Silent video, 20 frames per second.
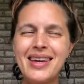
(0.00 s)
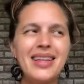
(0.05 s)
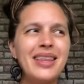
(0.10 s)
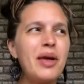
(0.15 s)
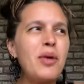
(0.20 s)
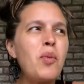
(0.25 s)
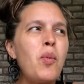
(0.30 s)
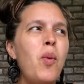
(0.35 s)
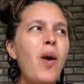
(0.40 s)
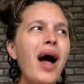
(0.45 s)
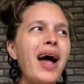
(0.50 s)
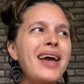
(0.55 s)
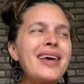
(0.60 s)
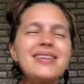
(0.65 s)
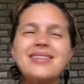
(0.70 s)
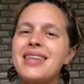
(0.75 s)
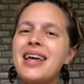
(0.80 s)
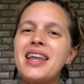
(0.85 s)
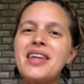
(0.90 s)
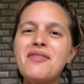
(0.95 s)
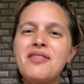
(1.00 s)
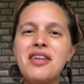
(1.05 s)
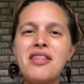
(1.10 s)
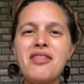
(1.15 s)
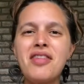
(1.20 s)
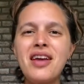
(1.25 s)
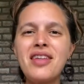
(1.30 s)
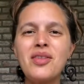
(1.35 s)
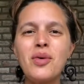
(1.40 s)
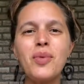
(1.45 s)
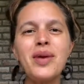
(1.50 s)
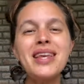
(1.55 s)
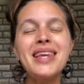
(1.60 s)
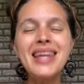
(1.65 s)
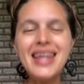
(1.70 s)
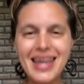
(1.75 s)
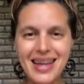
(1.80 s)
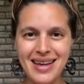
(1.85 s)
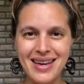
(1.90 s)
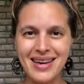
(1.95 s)
Like, why is that even a thing that we
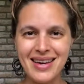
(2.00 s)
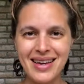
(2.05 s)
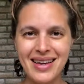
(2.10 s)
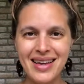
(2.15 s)
need?